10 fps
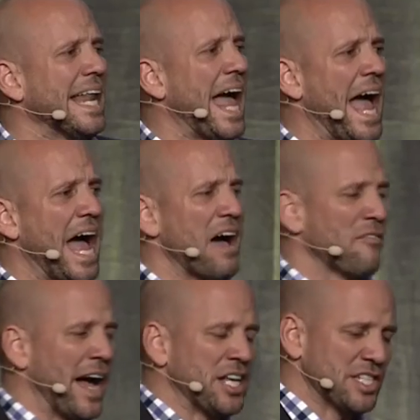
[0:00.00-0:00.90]
half,
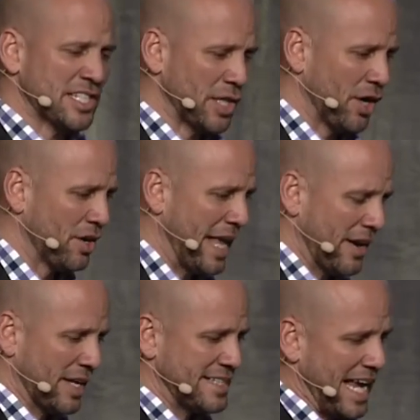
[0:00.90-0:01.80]
I just learned how
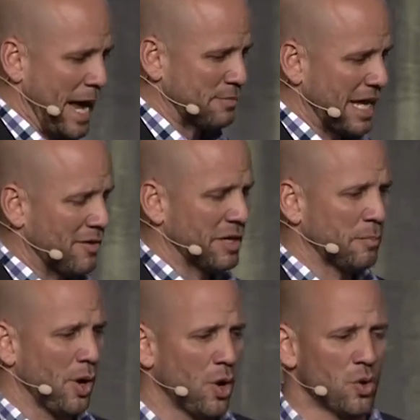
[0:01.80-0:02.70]
to adapt every
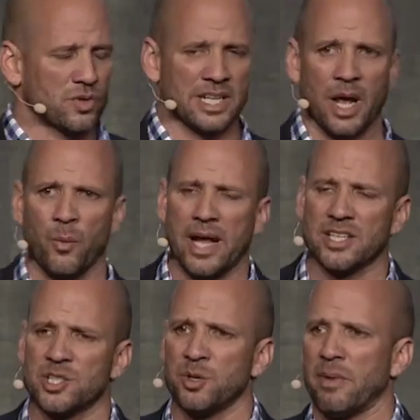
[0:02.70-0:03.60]
pose. And I went
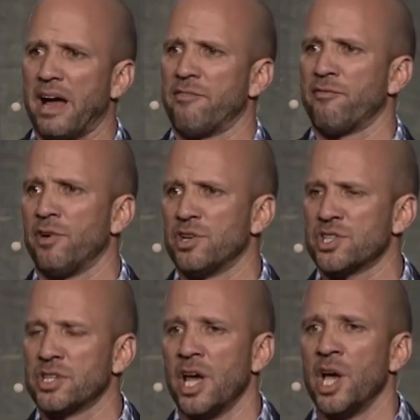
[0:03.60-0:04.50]
to my
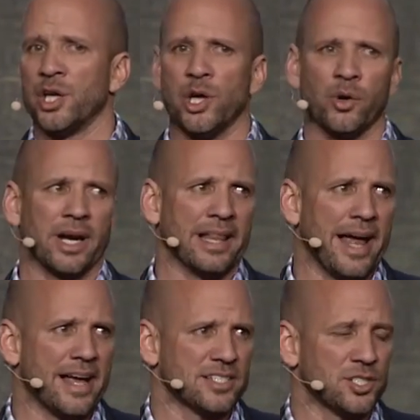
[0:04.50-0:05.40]
first yoga
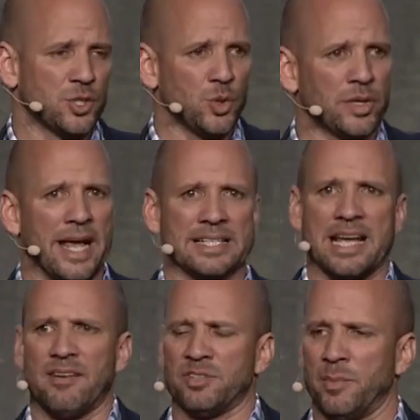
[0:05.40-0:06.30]
class two days
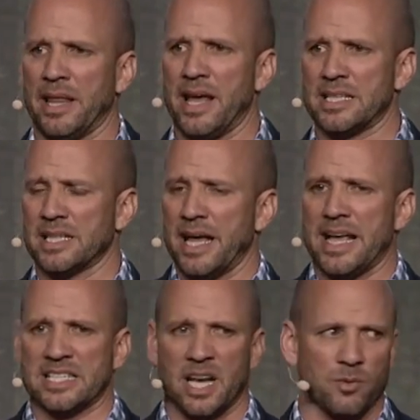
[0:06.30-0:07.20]
after my last
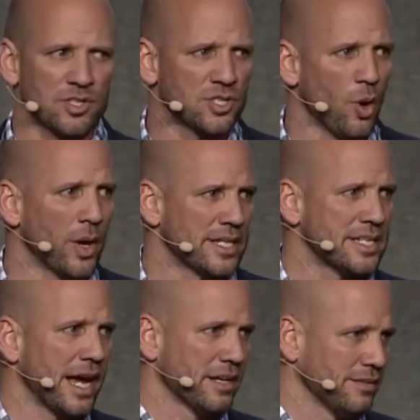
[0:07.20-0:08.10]
class, and I was so
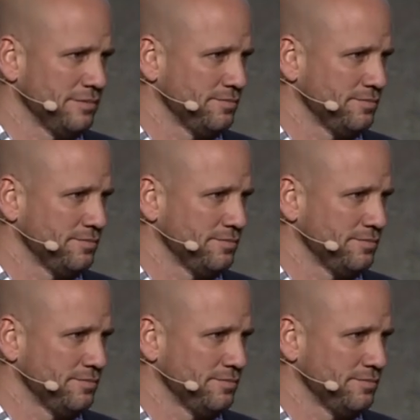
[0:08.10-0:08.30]
excited